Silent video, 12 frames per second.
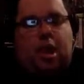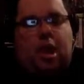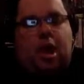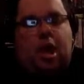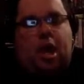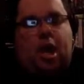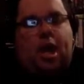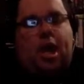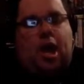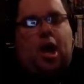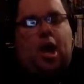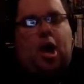So
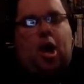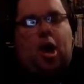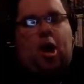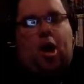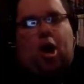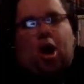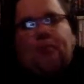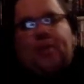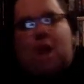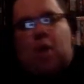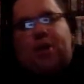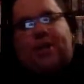I'm yeah.
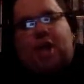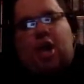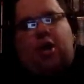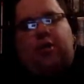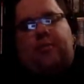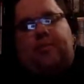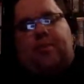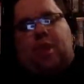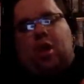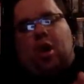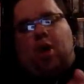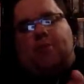going to go.
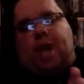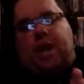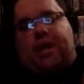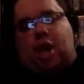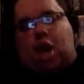I'm going to